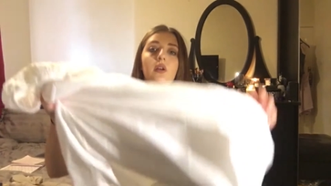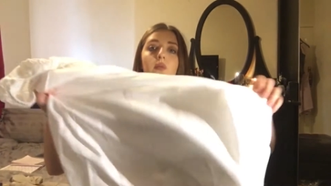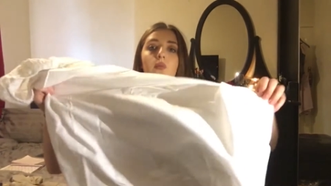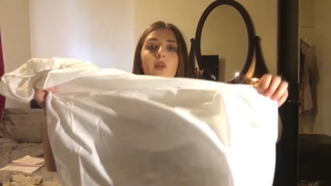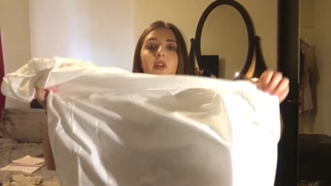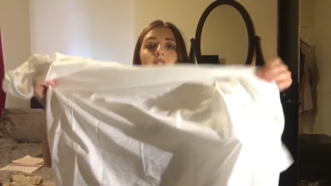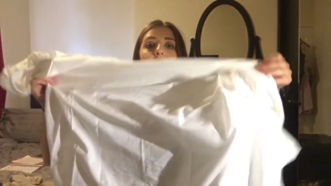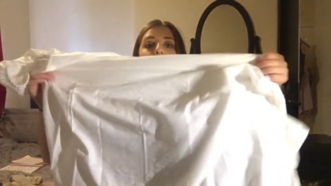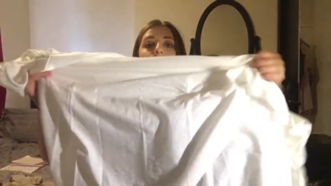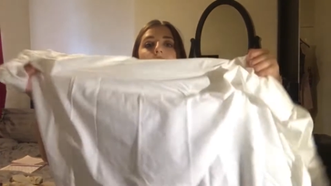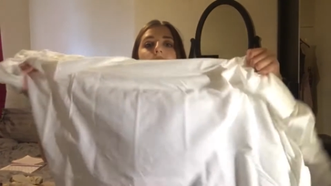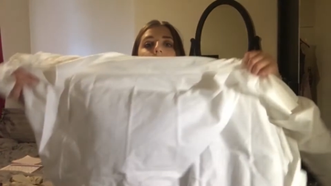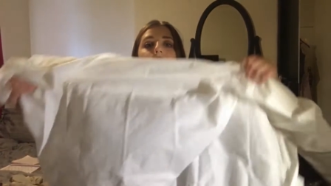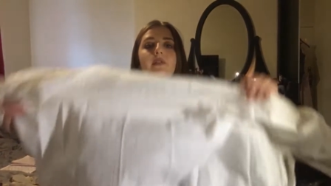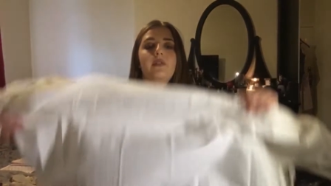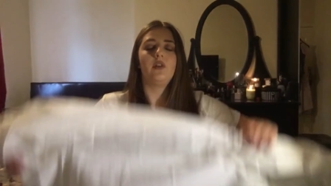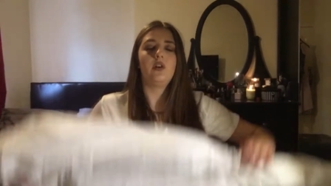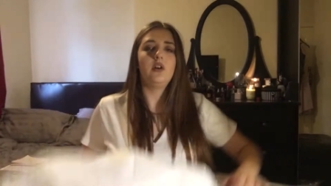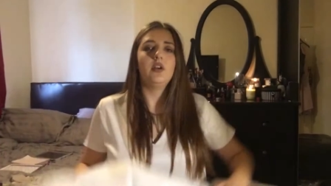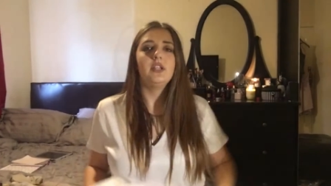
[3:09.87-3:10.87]
And when I got it
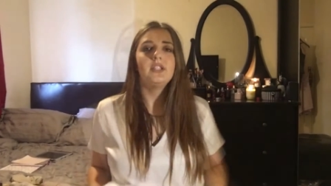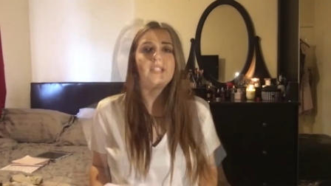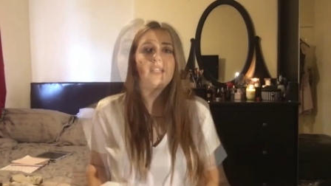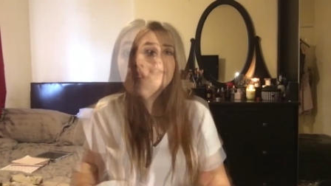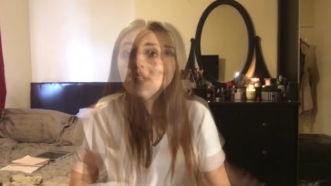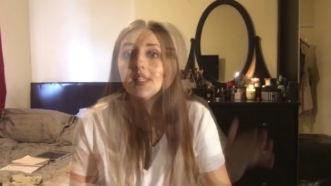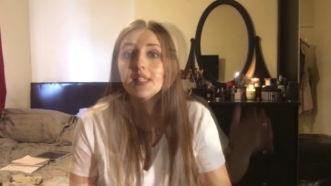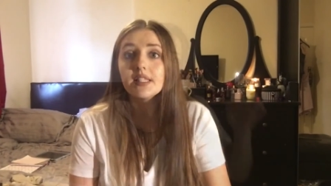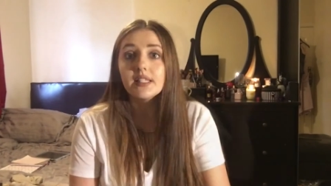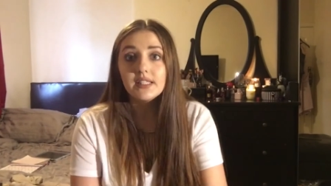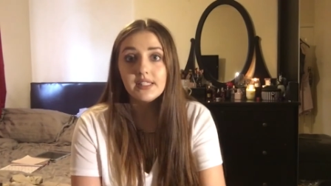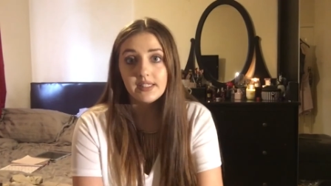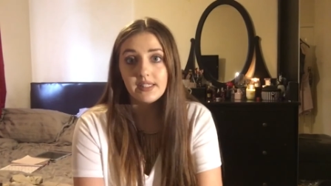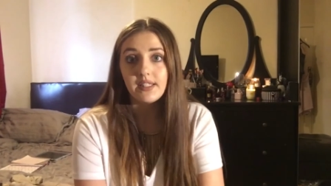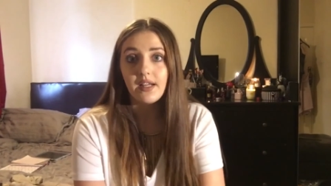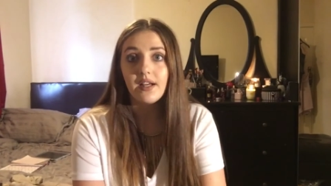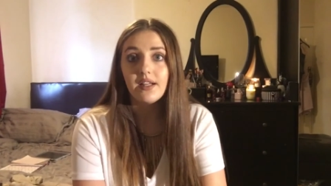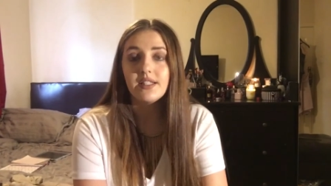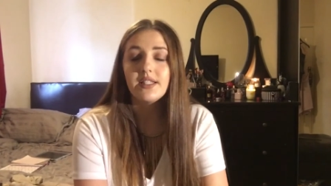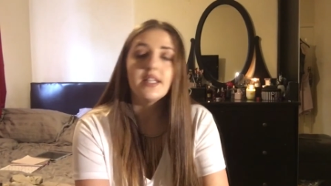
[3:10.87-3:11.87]
for, I recently
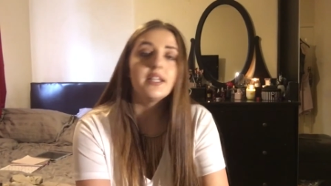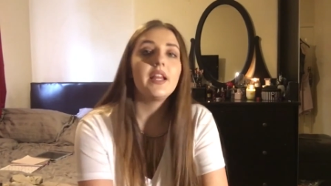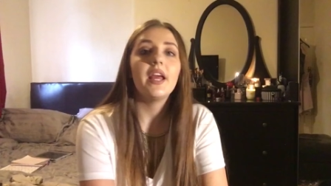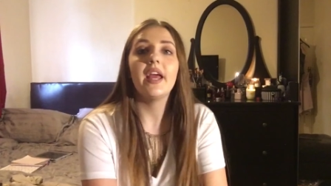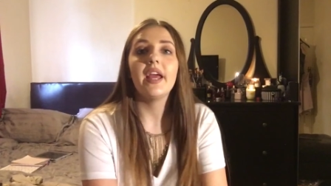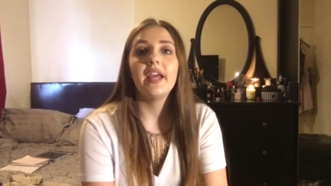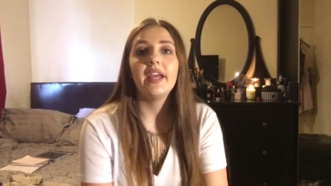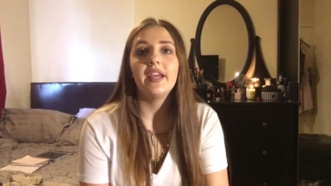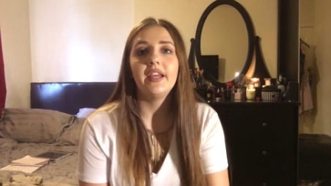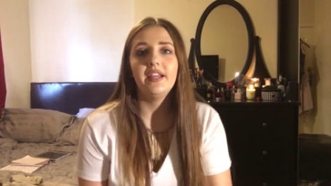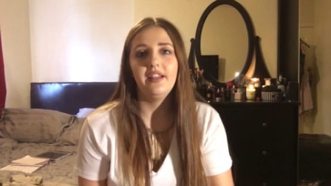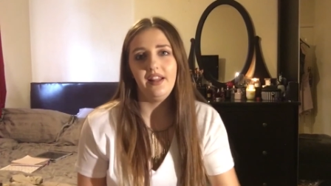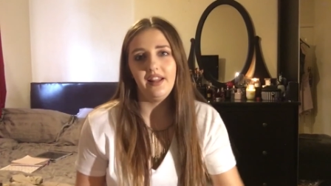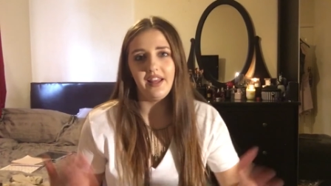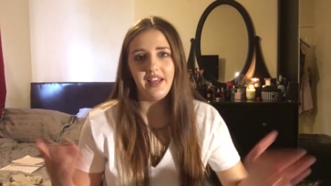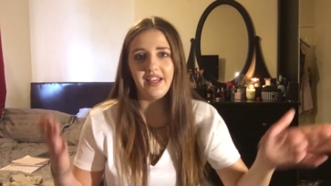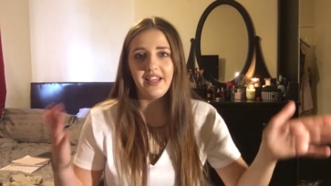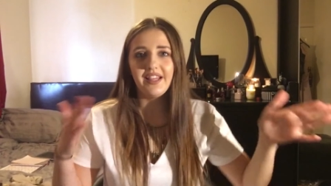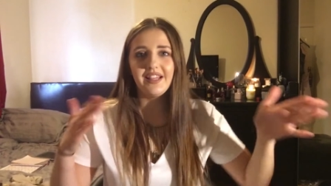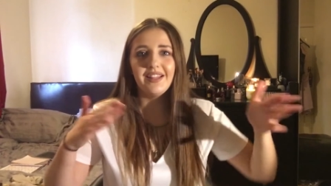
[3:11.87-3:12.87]
started a
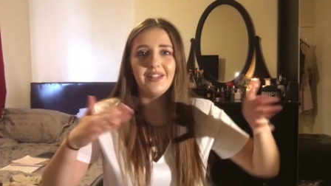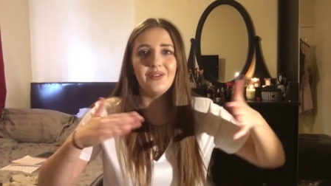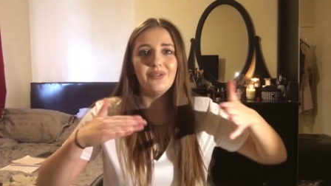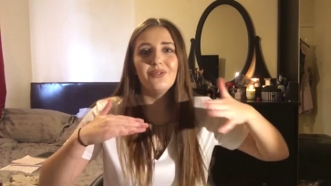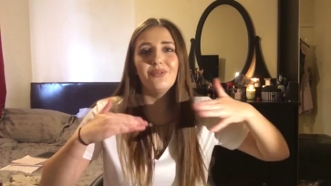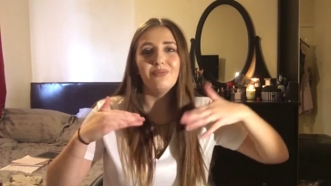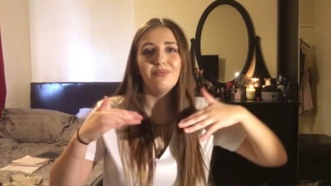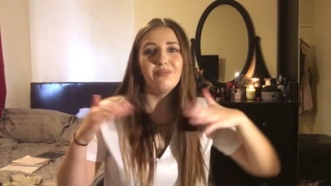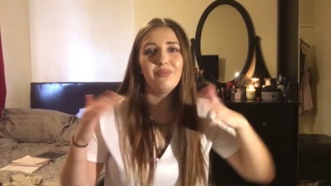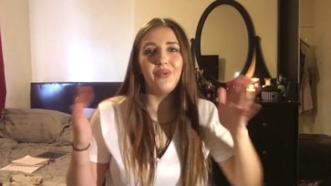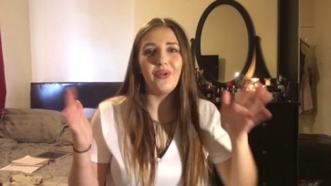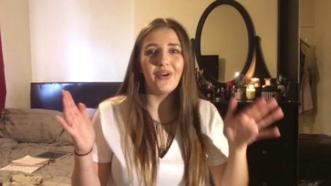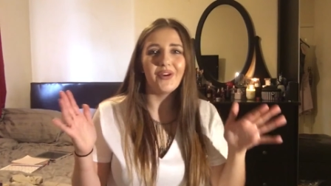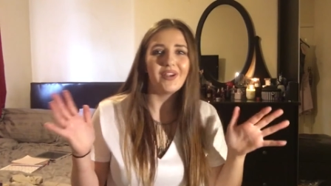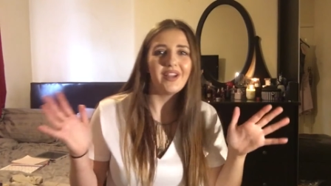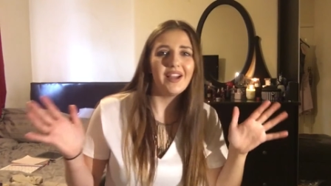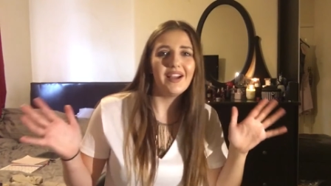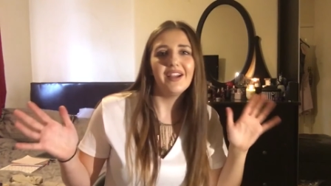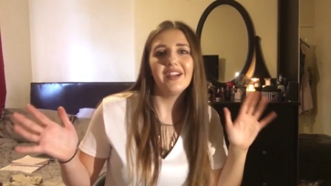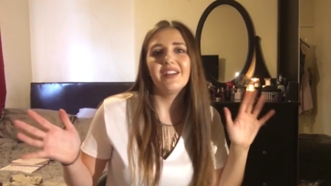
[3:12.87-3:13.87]
like little
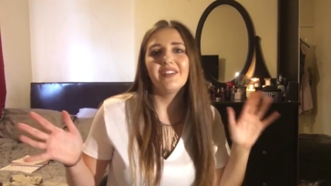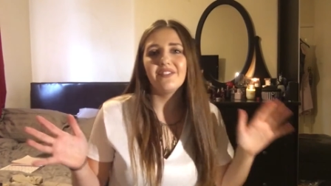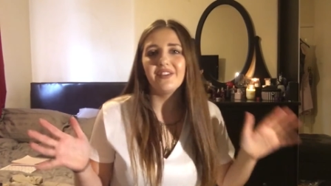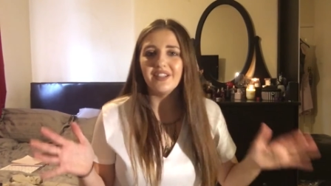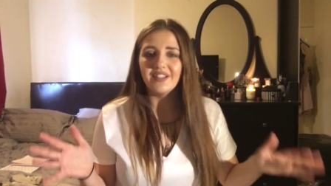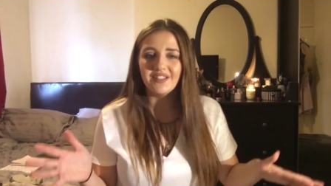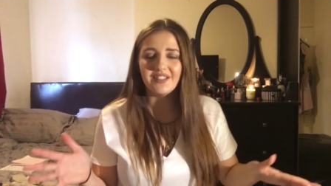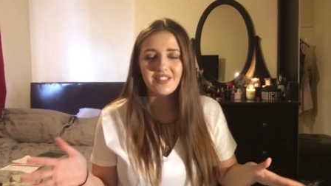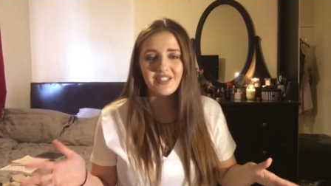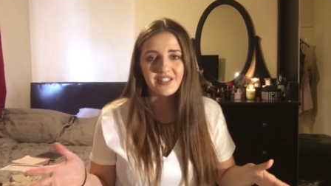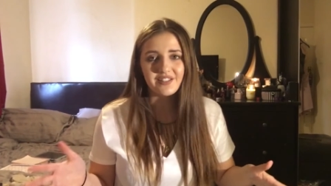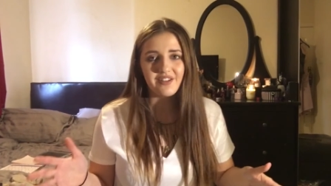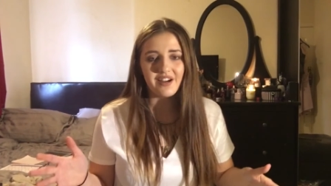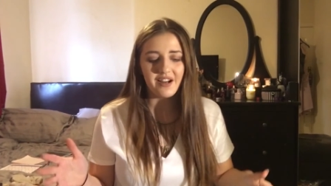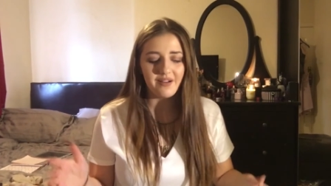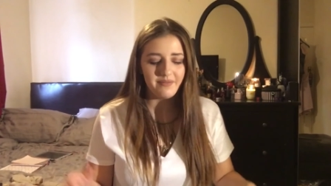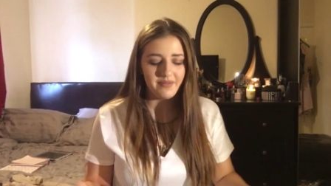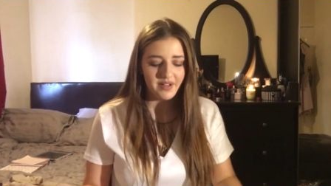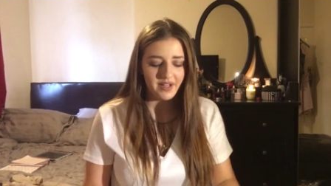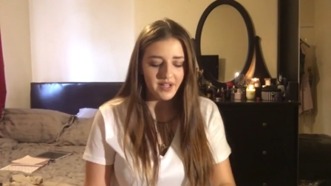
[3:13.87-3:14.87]
blog kind of
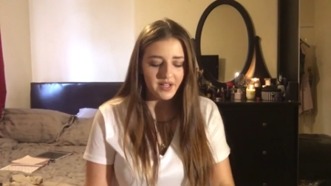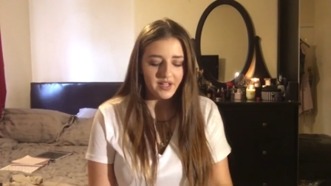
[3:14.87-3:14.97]
Instagram